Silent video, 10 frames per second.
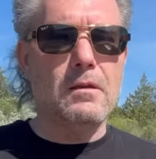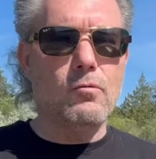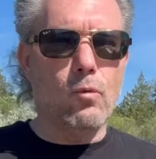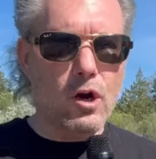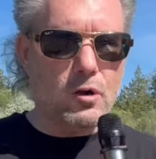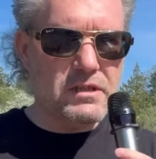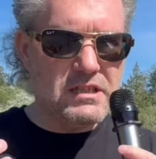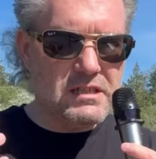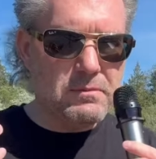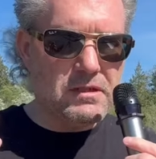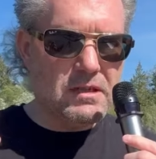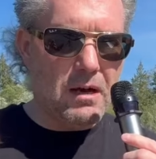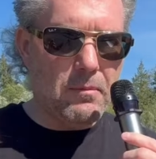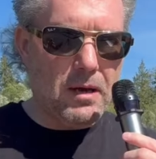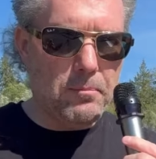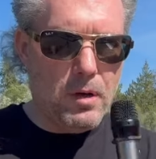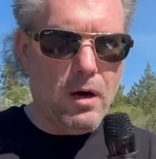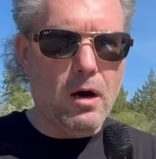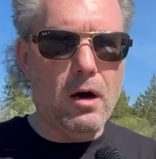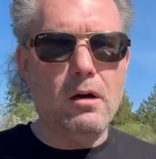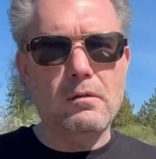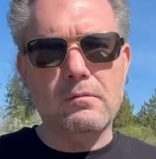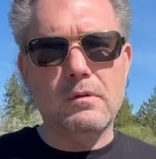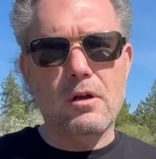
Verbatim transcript: Where do we see this being taught by Paul?